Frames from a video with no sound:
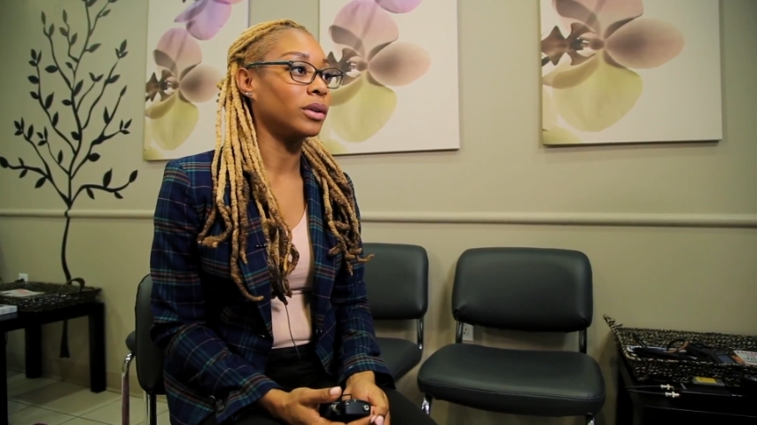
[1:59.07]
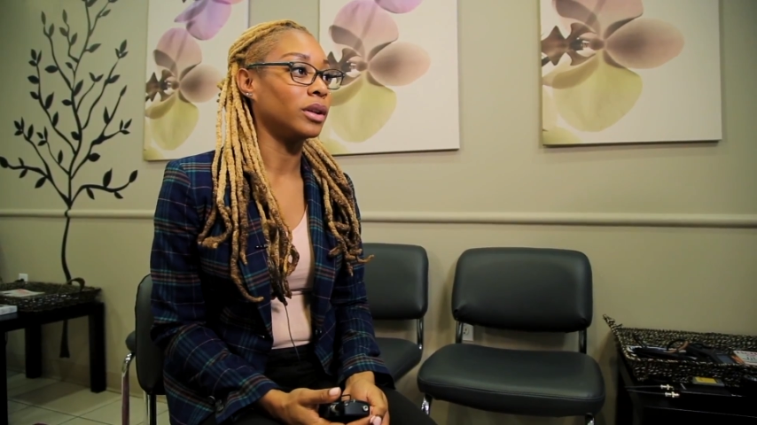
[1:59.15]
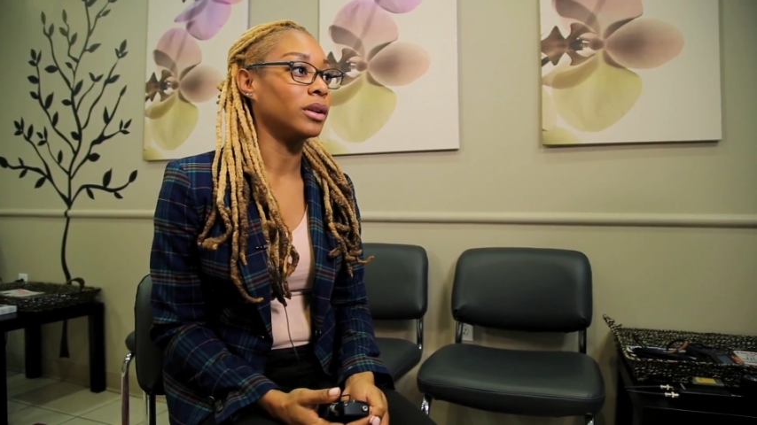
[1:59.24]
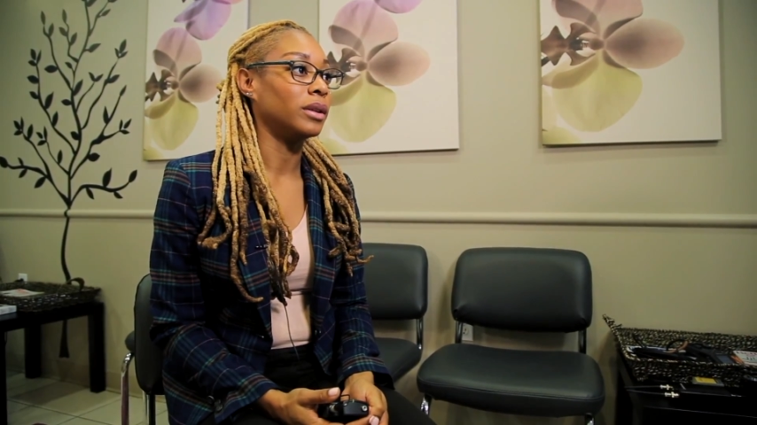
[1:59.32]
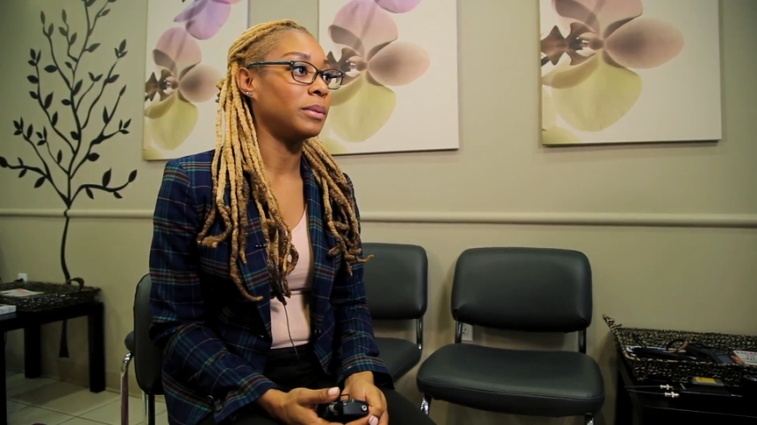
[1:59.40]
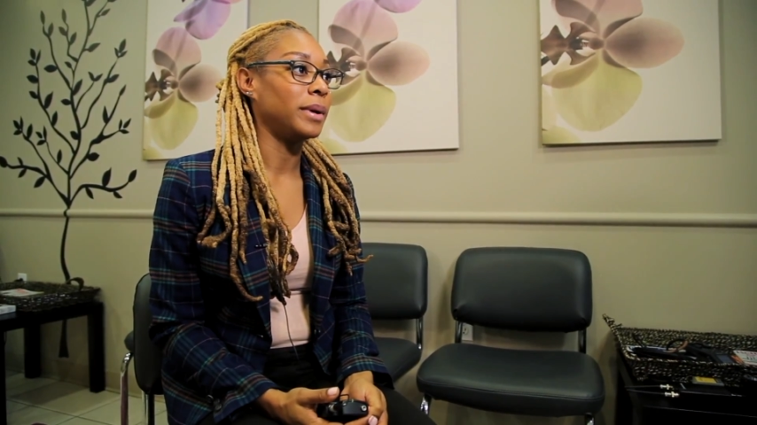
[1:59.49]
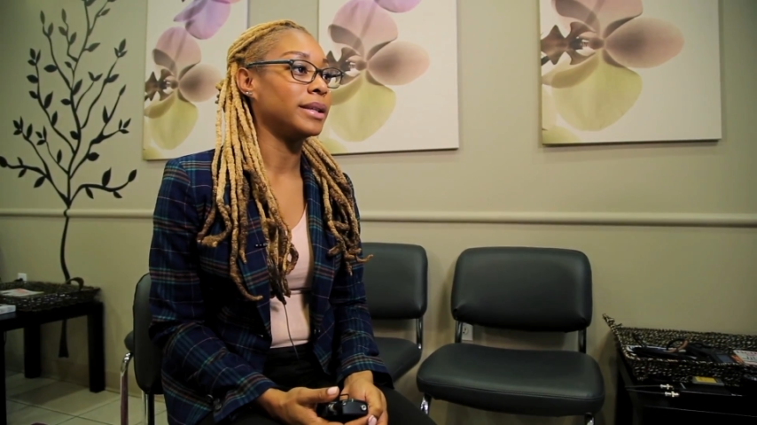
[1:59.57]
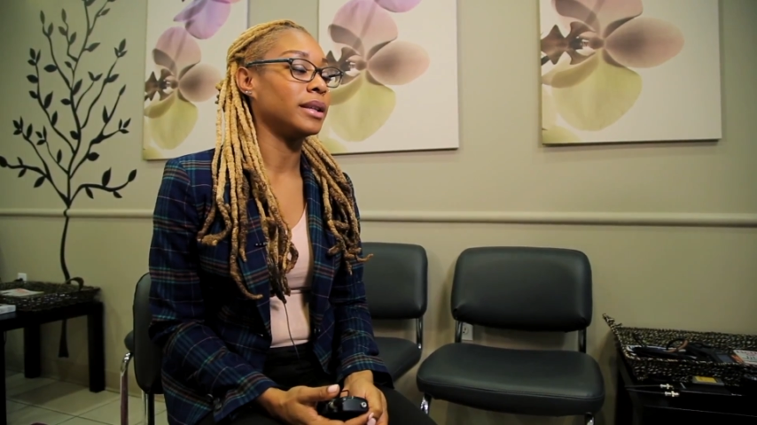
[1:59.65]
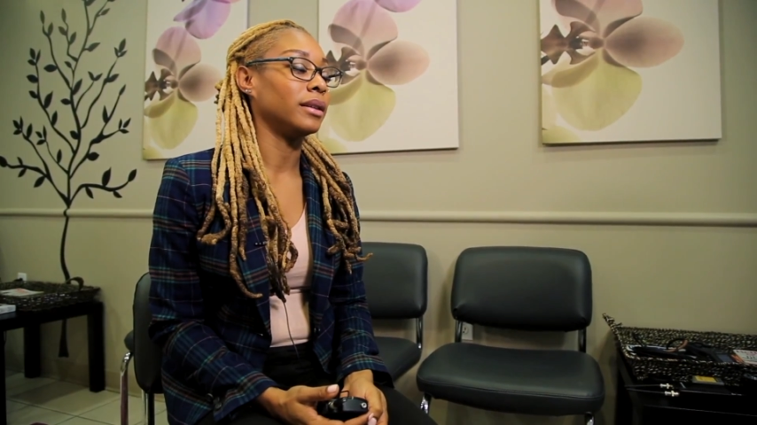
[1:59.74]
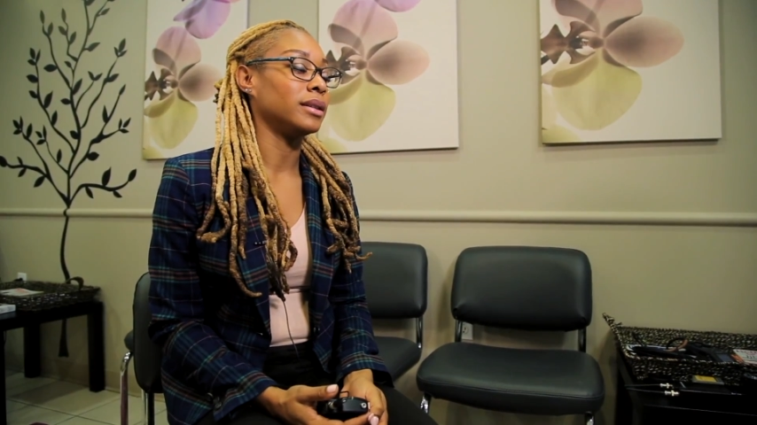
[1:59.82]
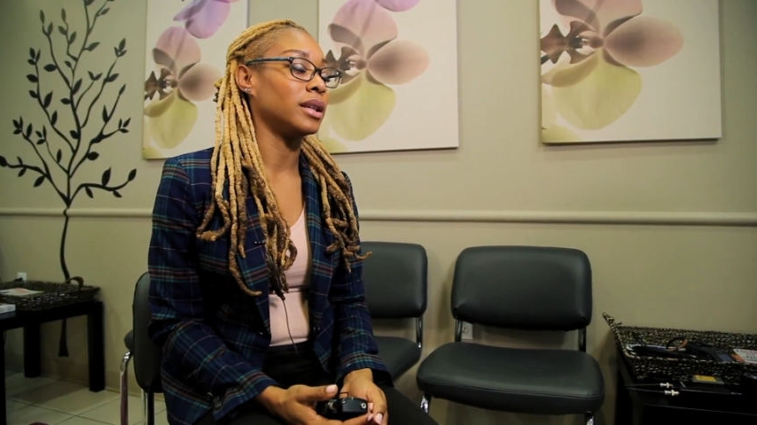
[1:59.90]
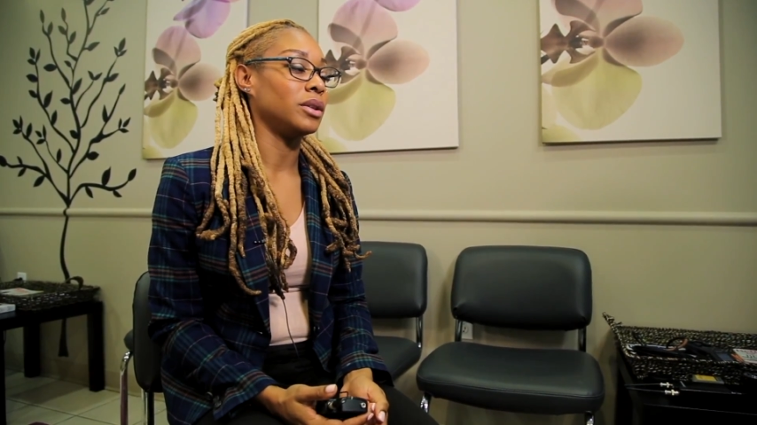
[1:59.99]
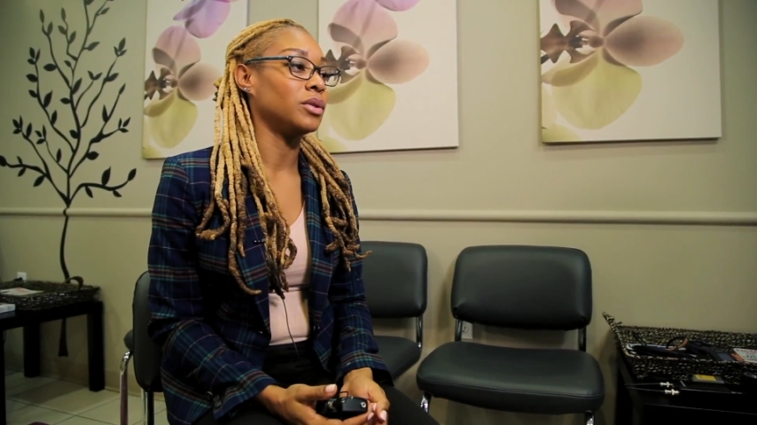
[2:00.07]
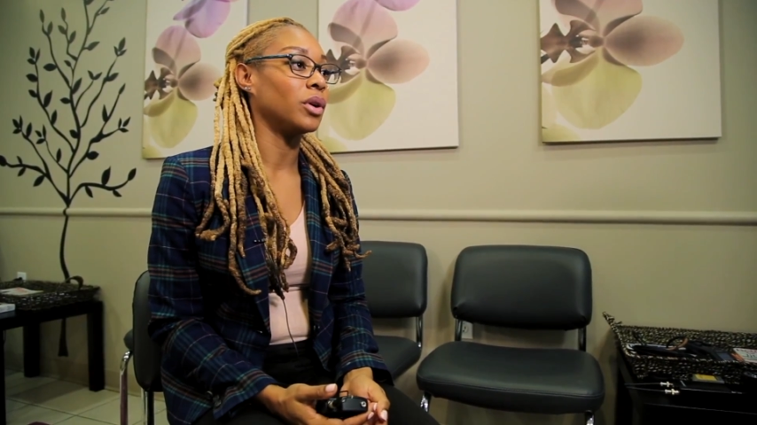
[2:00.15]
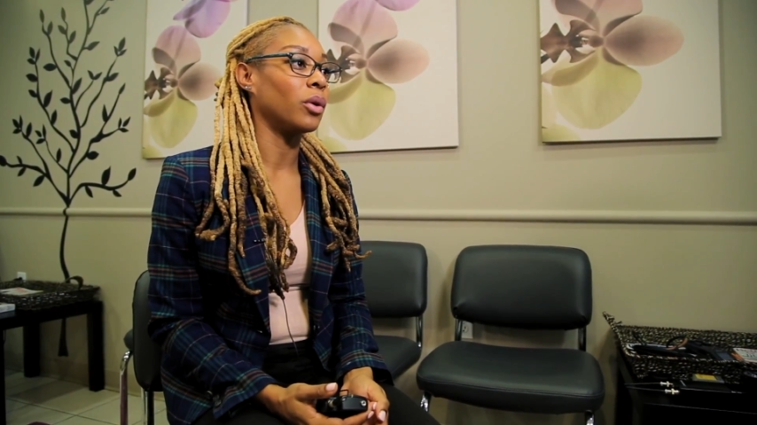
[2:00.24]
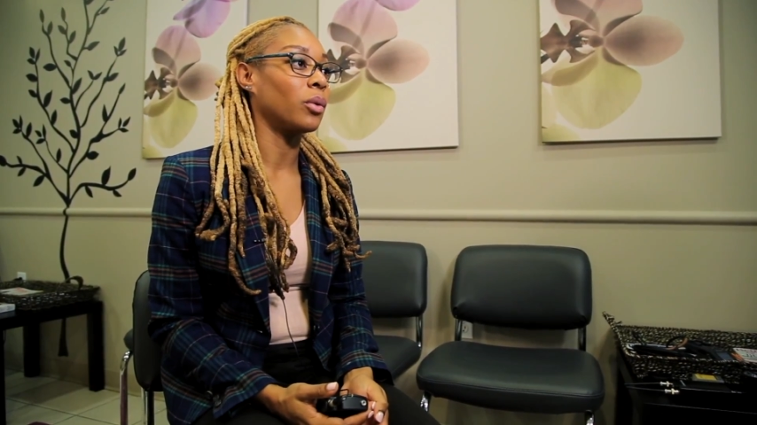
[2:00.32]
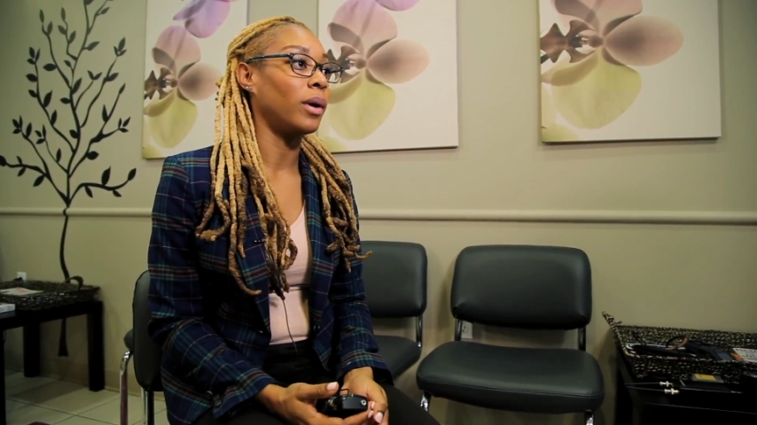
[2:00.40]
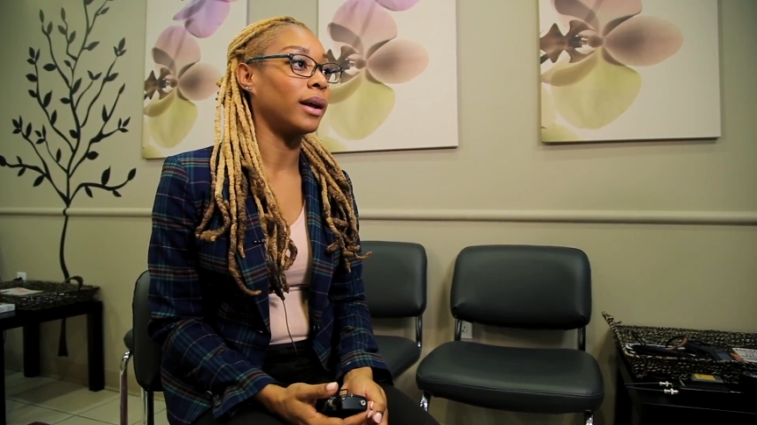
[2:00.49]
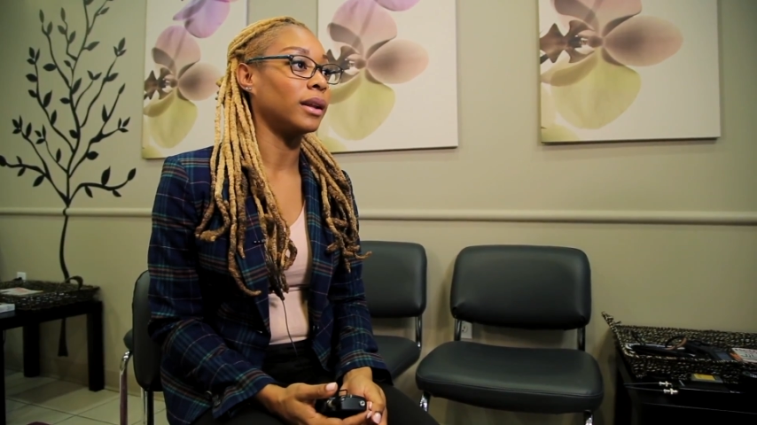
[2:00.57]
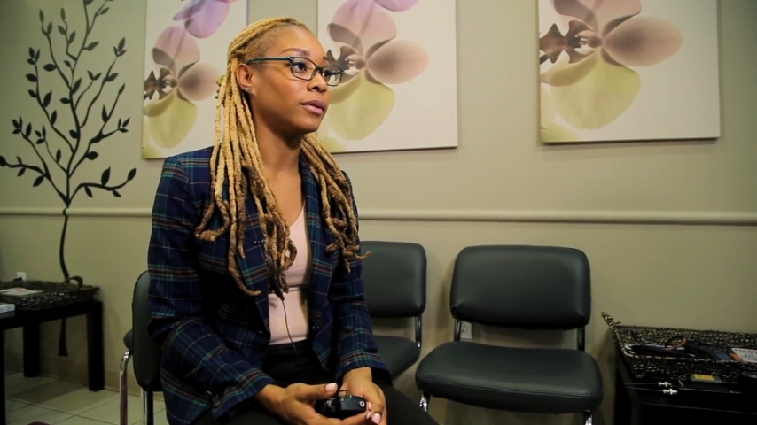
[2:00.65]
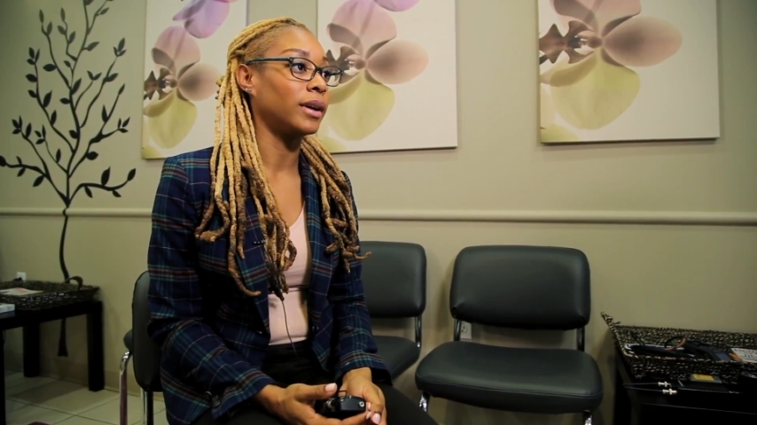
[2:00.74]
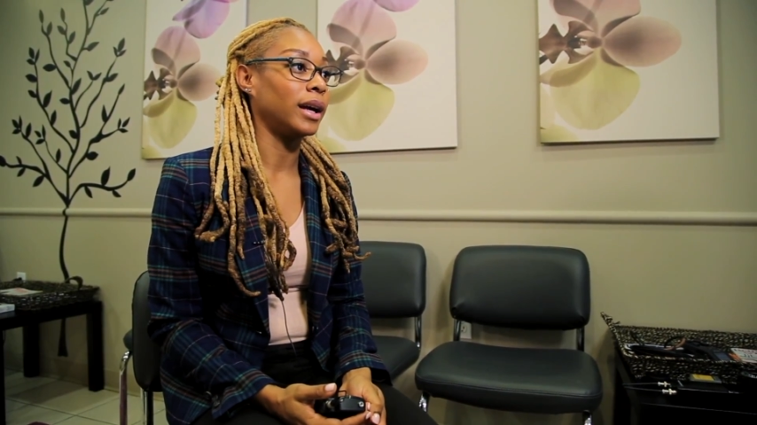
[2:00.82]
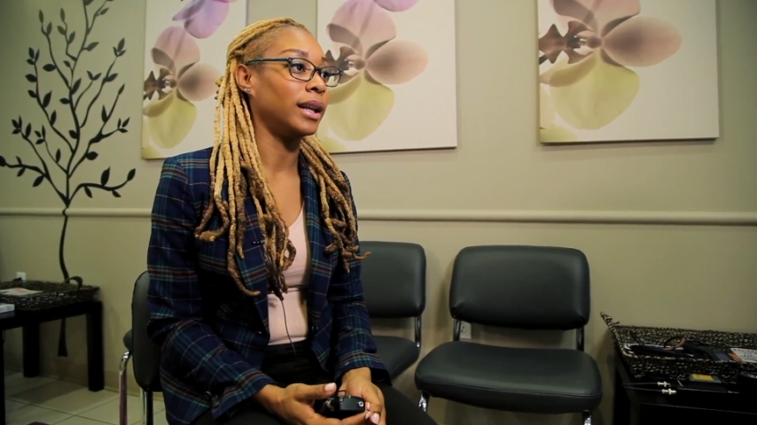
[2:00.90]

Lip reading: they basically say you don't qualify.